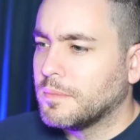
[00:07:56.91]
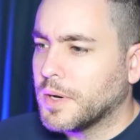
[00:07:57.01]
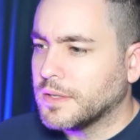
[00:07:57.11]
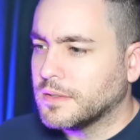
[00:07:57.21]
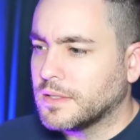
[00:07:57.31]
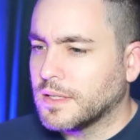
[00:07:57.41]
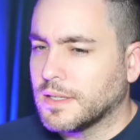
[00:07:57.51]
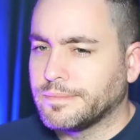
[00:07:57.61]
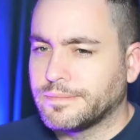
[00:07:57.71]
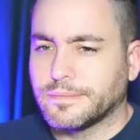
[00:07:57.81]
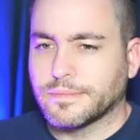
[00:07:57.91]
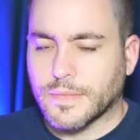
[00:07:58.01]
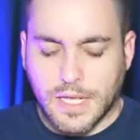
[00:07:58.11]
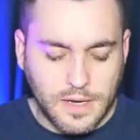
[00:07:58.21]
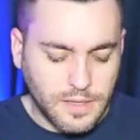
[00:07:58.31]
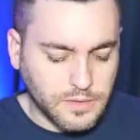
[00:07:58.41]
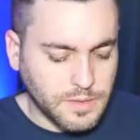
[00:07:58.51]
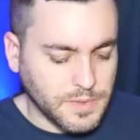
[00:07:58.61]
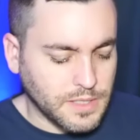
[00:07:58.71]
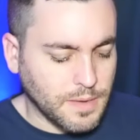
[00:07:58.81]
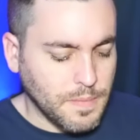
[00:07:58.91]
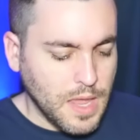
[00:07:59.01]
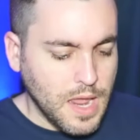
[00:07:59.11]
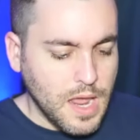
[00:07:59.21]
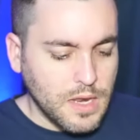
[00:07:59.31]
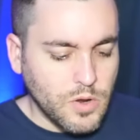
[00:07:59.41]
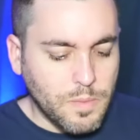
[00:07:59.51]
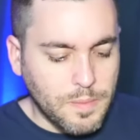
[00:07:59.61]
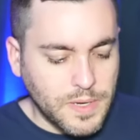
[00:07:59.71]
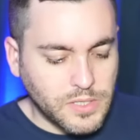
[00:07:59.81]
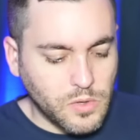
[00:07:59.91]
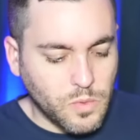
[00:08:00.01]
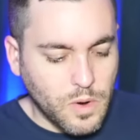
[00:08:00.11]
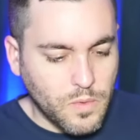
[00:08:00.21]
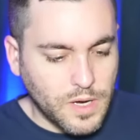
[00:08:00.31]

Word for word: But uh, ah, that'll take me time. No, but basically what I want